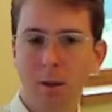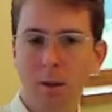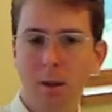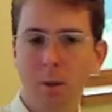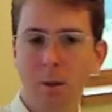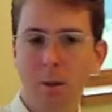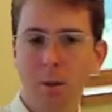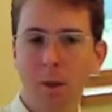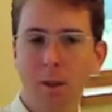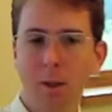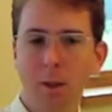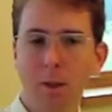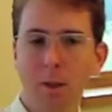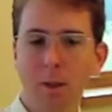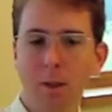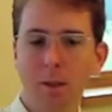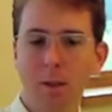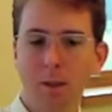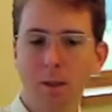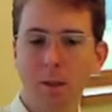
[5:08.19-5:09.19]
a
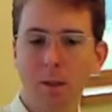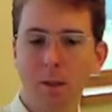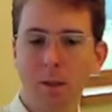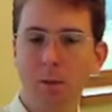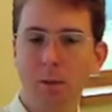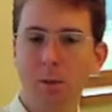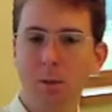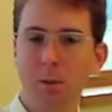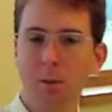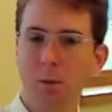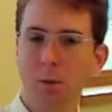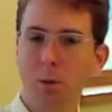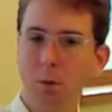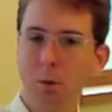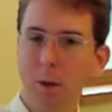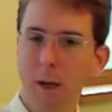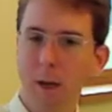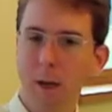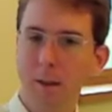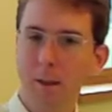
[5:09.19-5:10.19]
willingness to
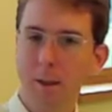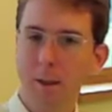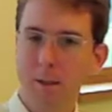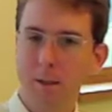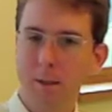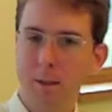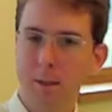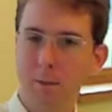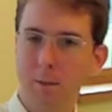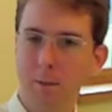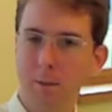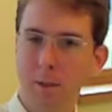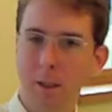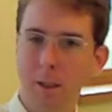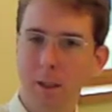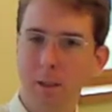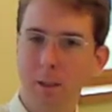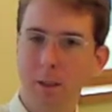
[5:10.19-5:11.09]
try things differently,